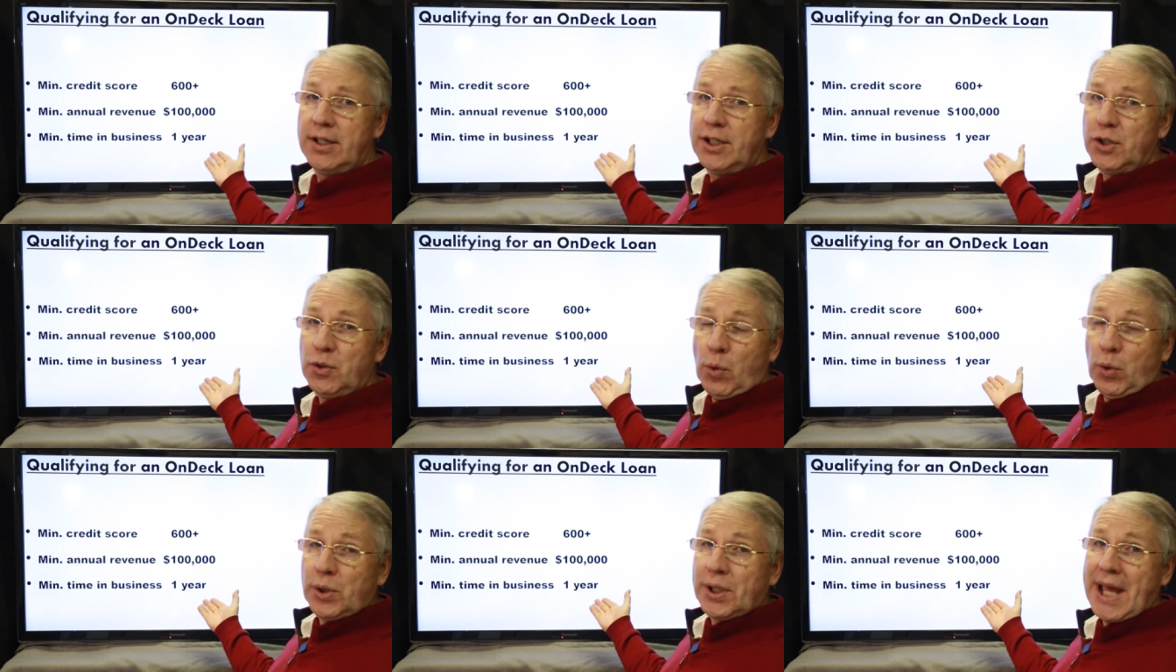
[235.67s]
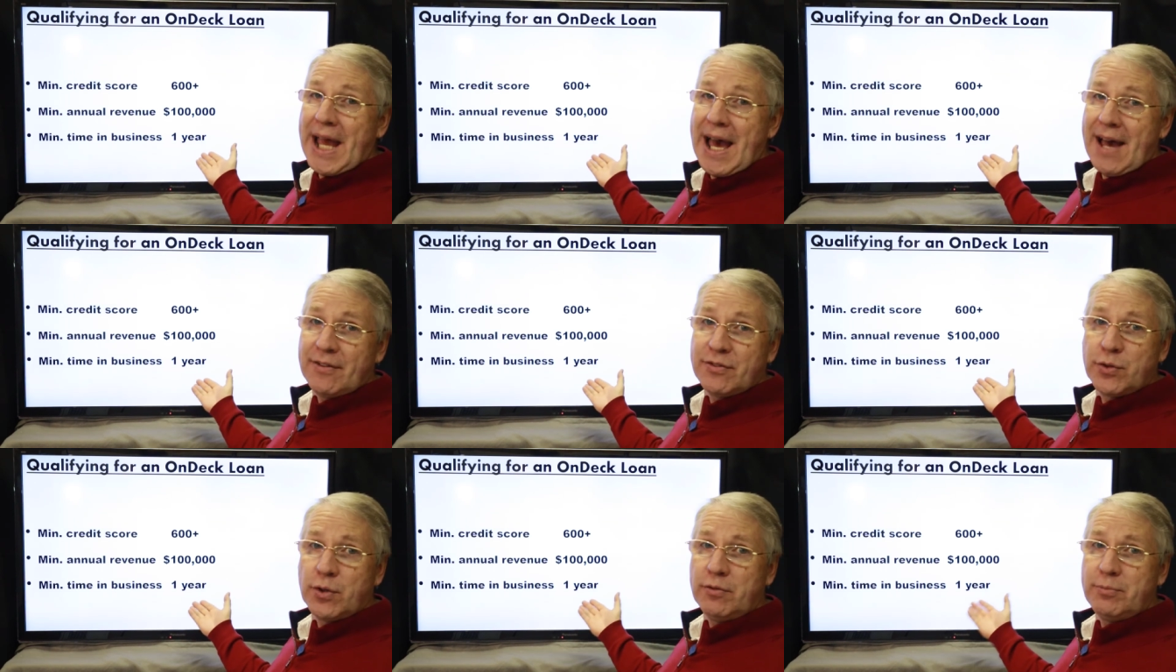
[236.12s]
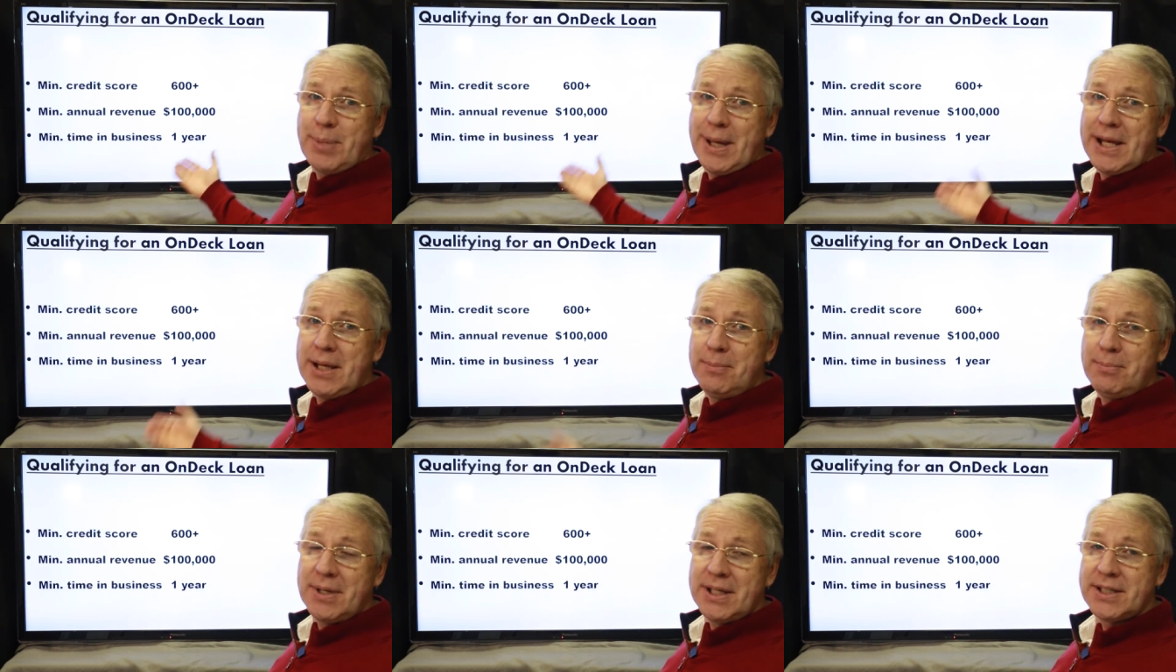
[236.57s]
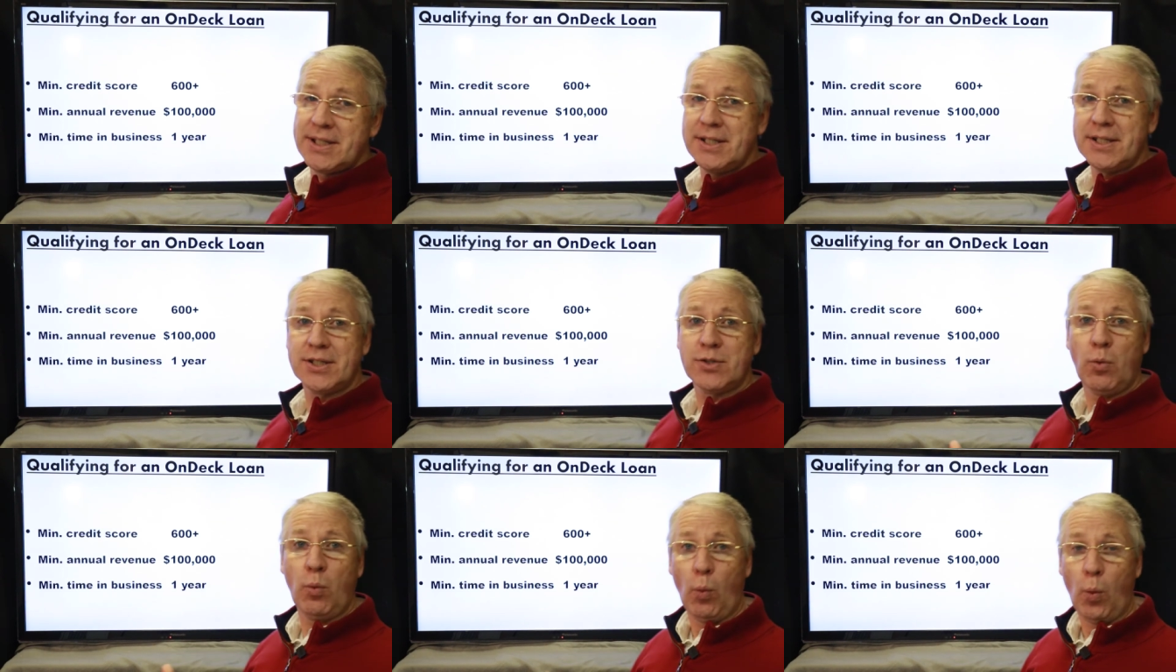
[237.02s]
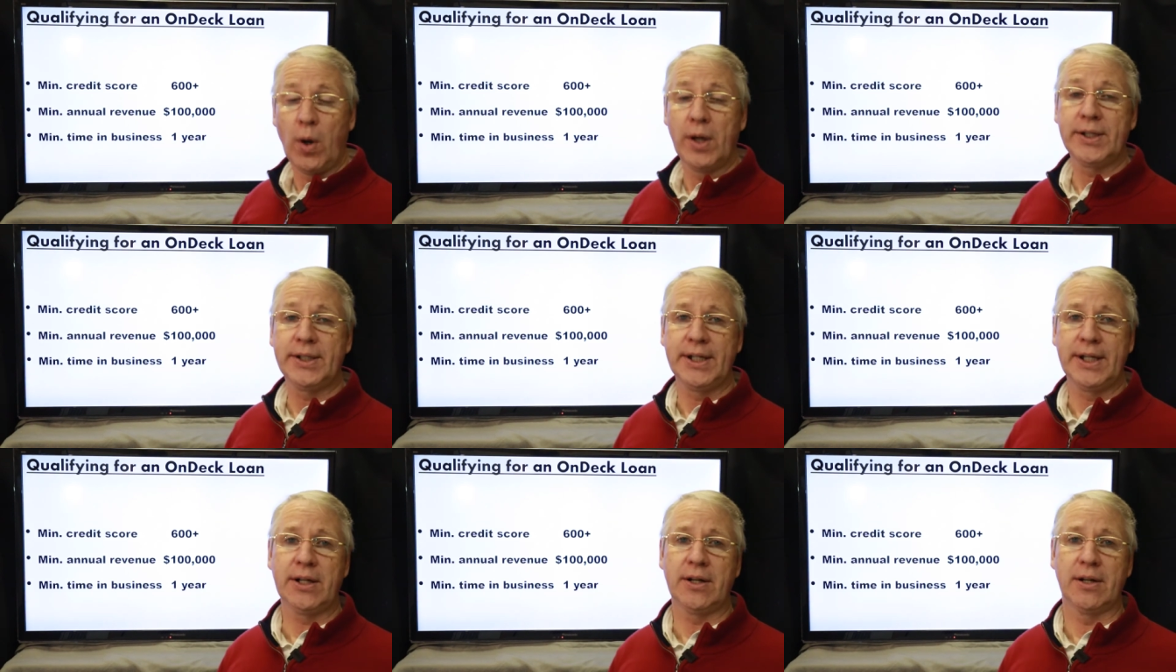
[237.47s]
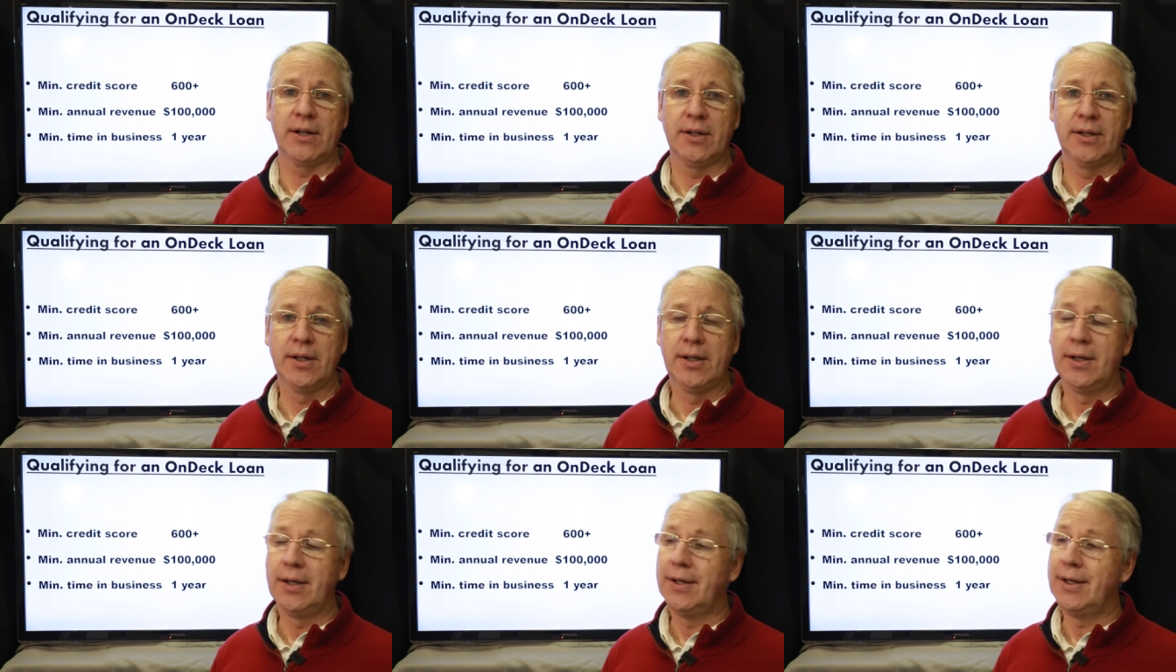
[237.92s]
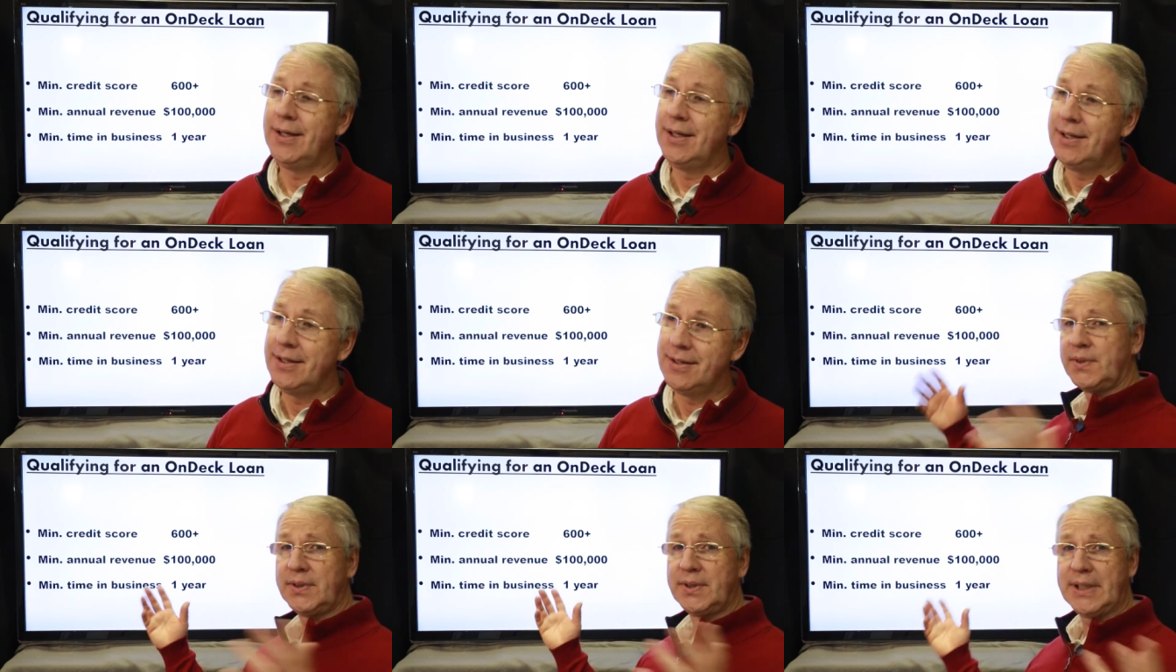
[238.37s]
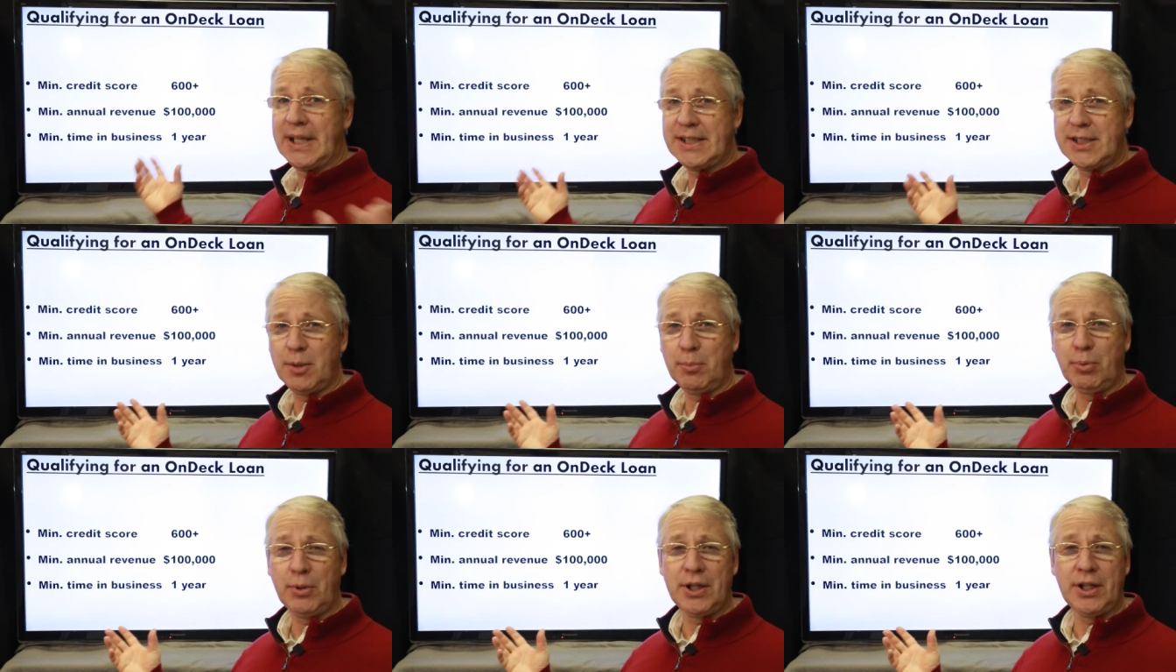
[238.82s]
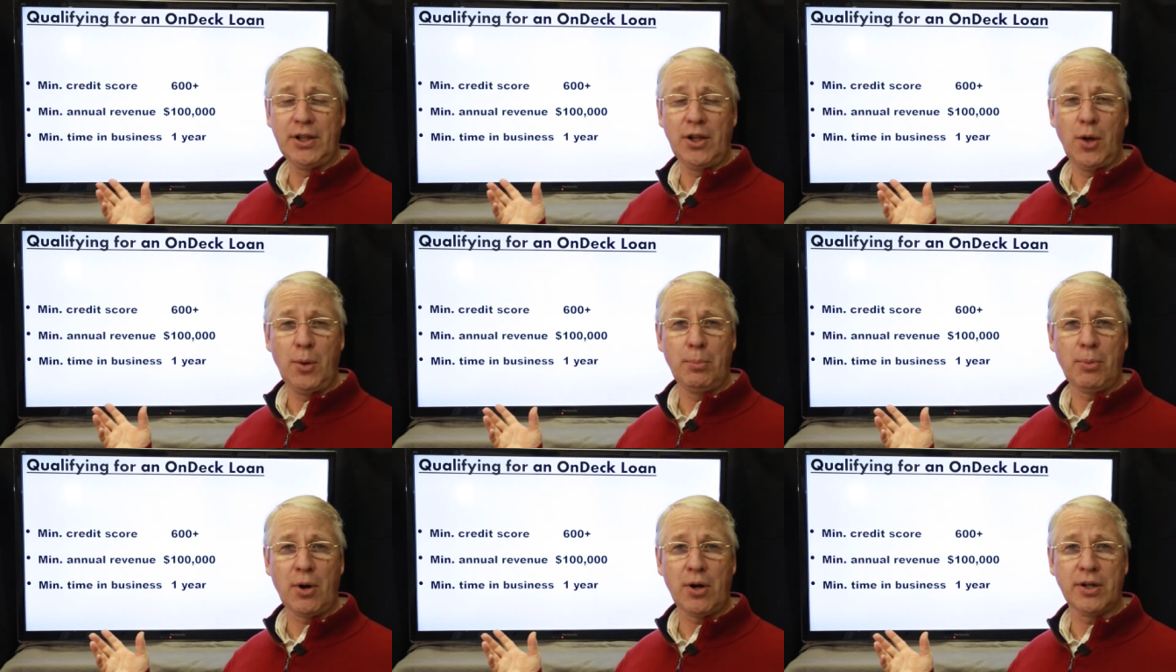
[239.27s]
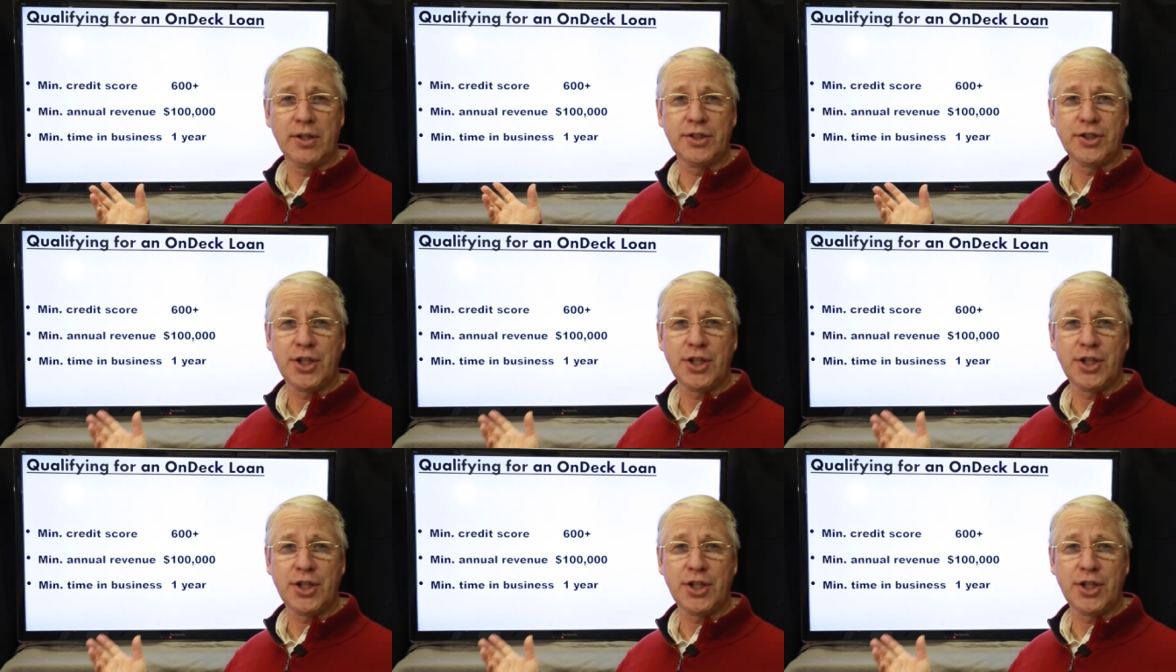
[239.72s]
you only have to have been in business one year. That's a pretty low bar to